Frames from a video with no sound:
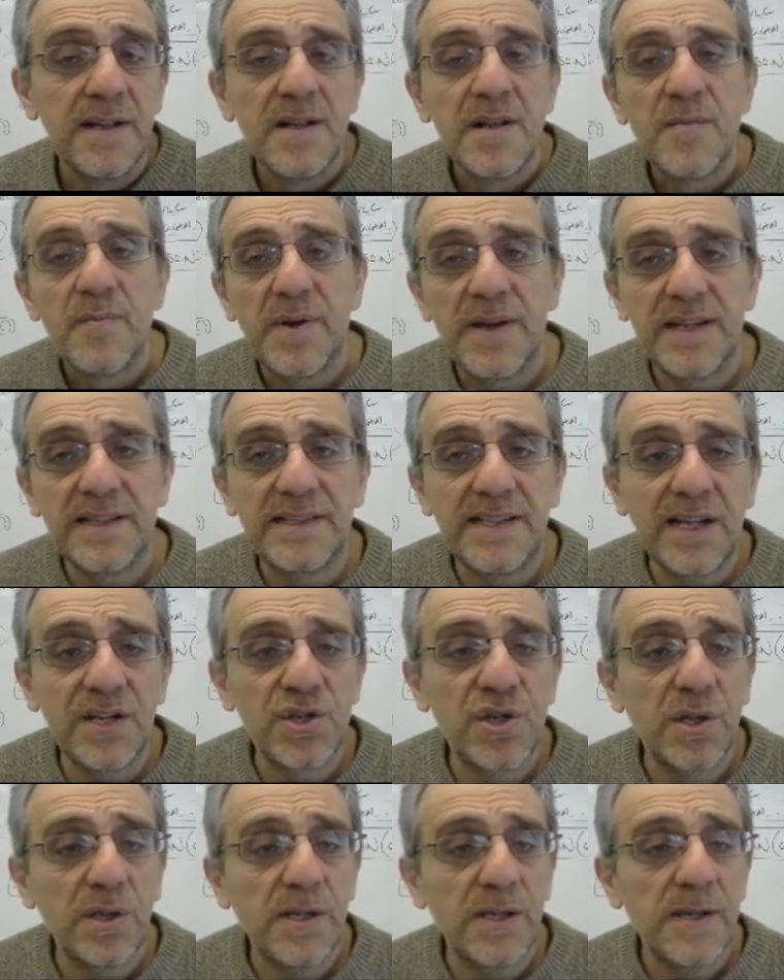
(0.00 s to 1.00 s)
But
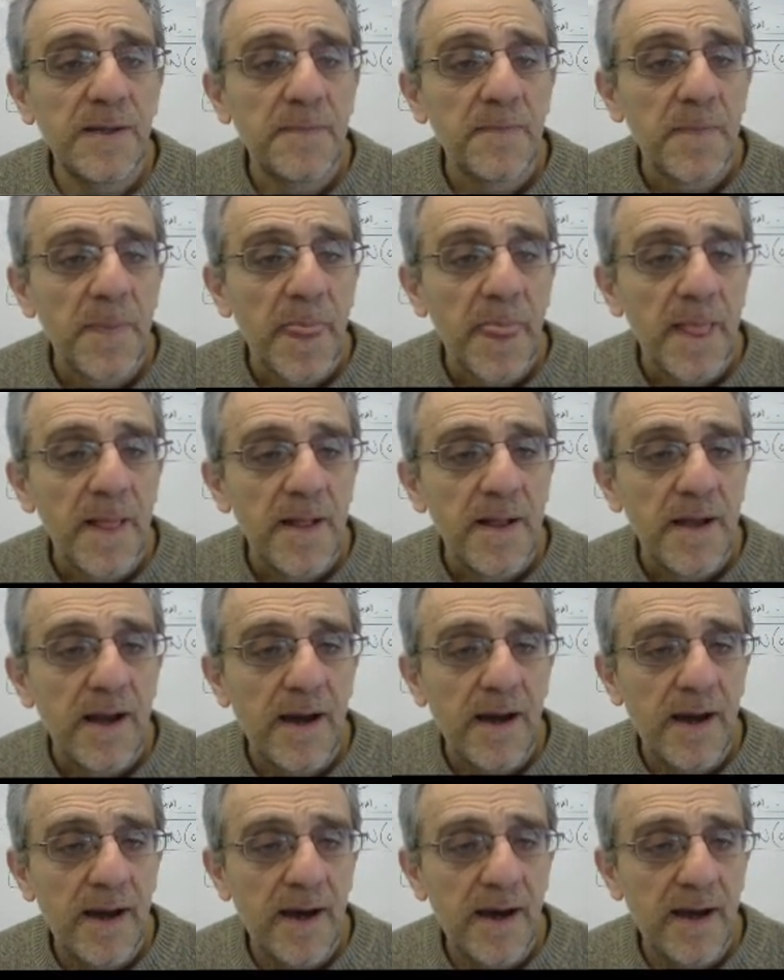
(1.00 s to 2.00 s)
essentially,
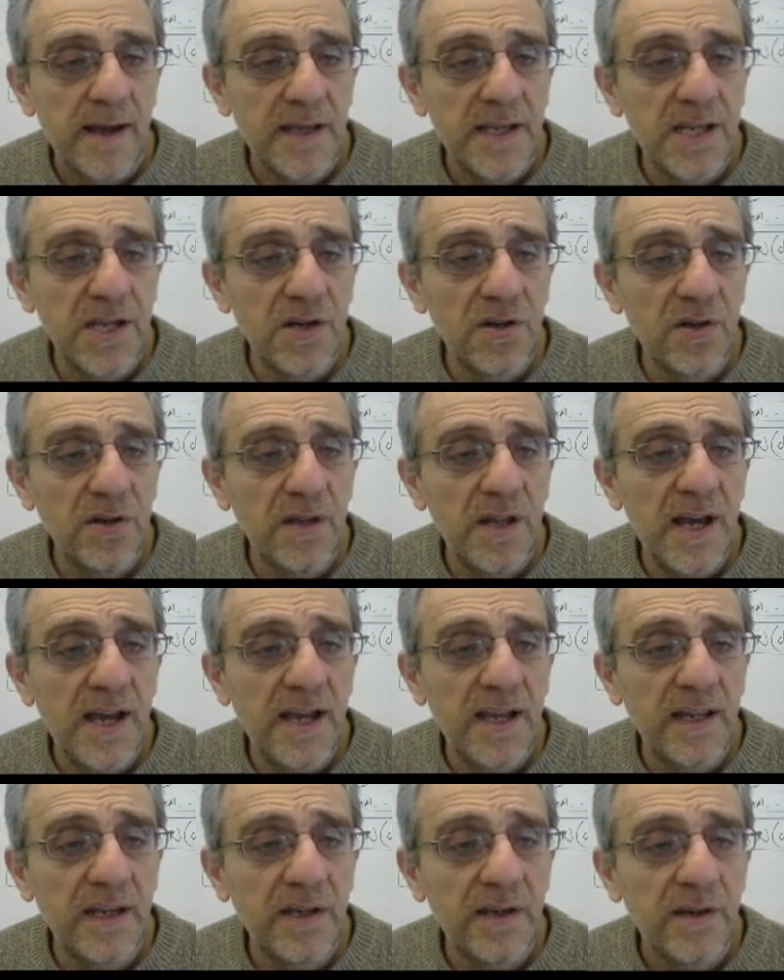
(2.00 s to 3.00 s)
uh, here
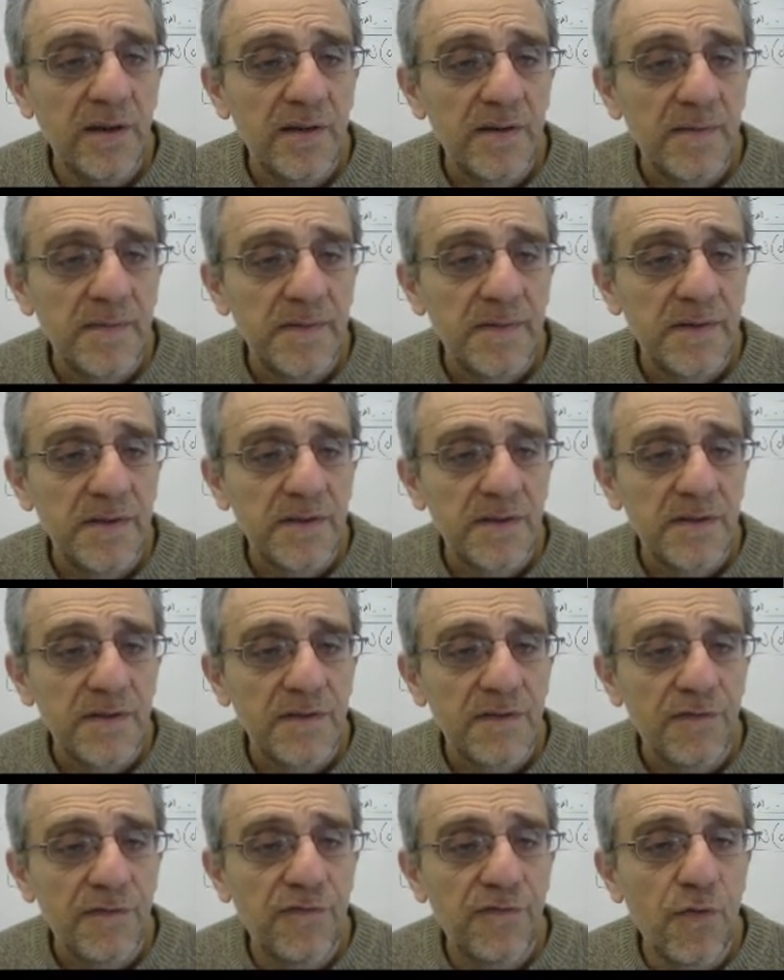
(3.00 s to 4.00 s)
line
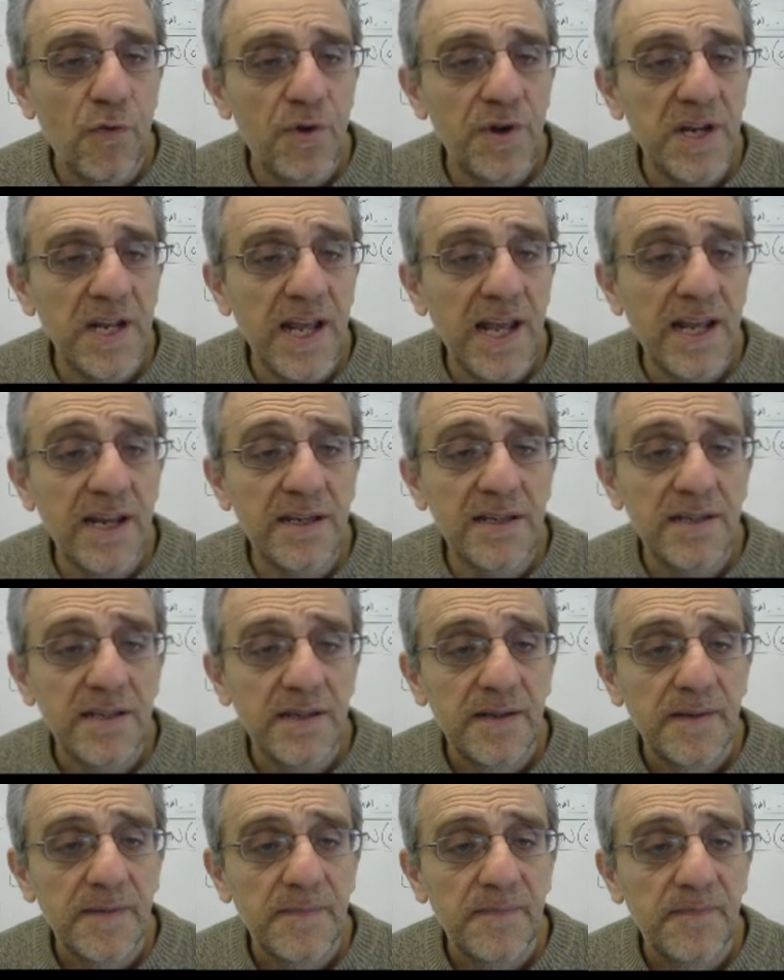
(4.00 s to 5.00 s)
48
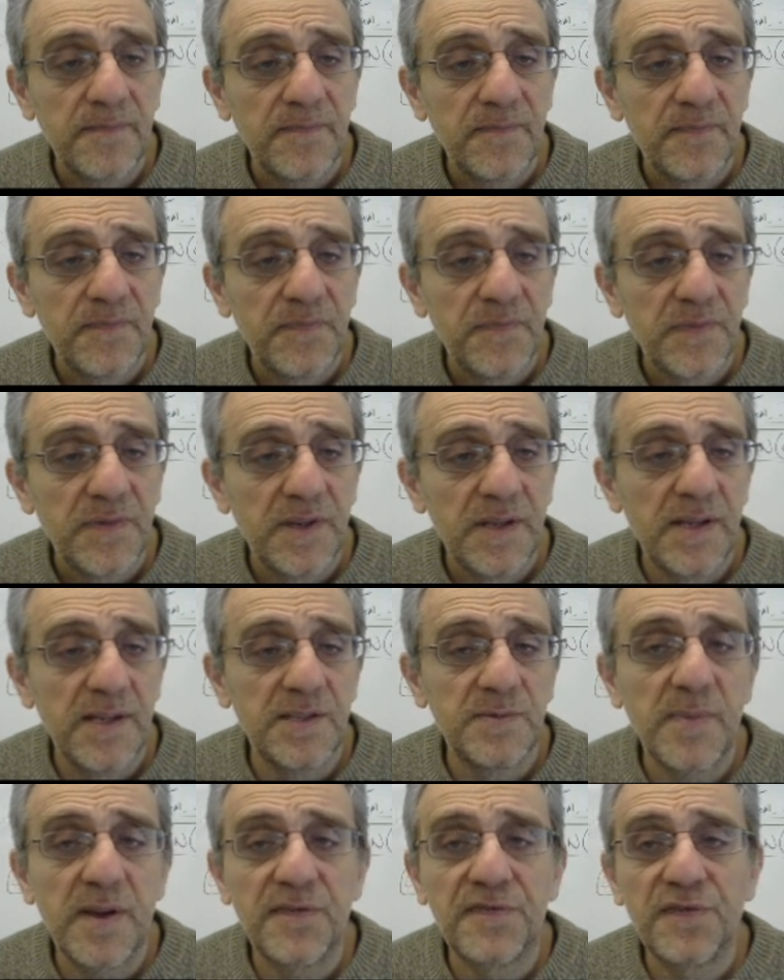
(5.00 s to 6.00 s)
is
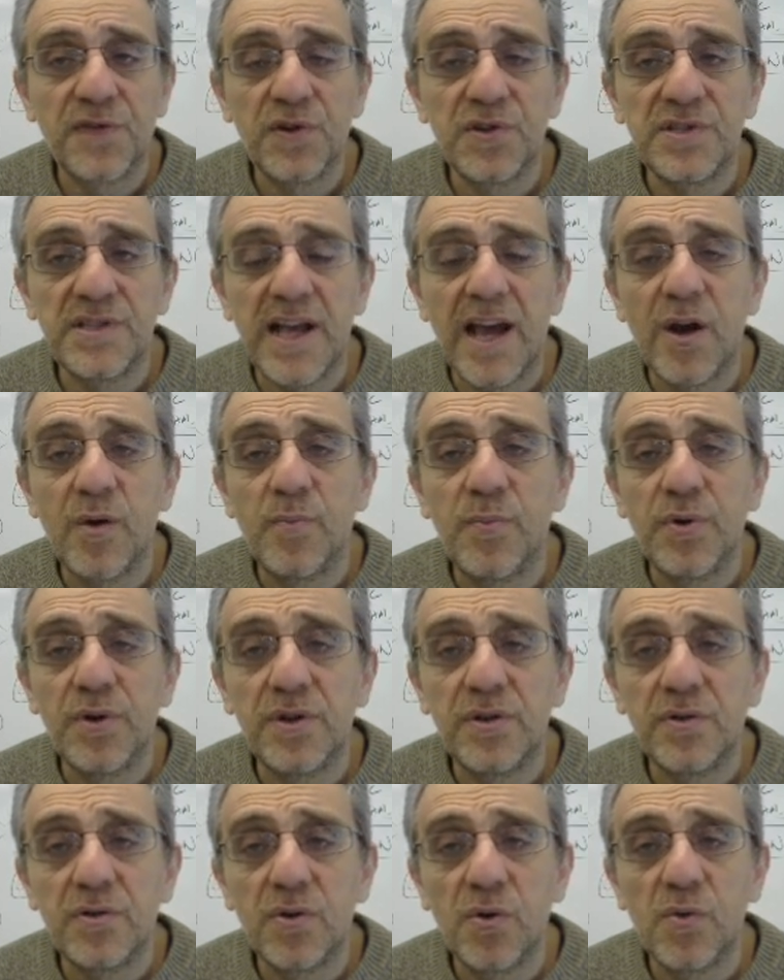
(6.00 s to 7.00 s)
my first
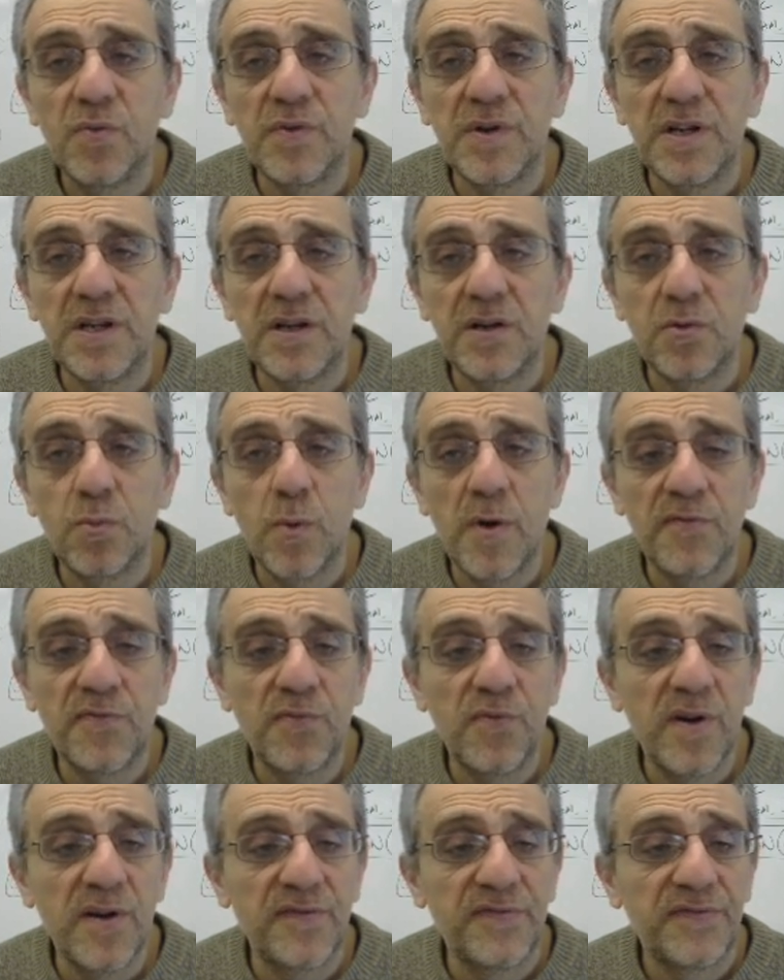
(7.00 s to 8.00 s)
output over here, woof
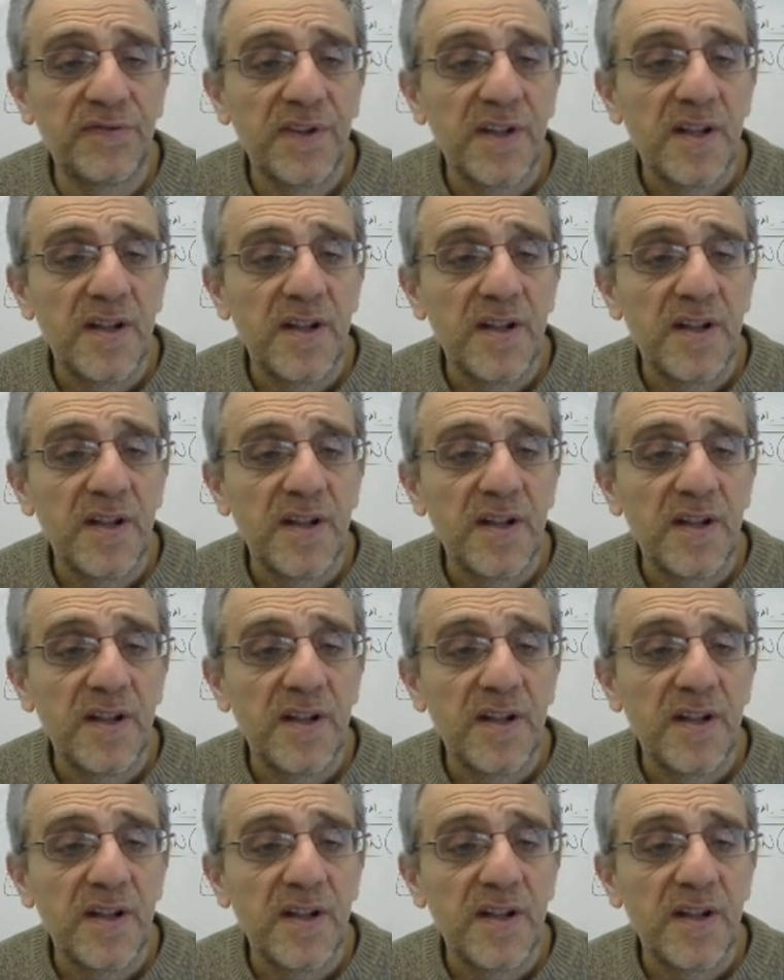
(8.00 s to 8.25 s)
woof.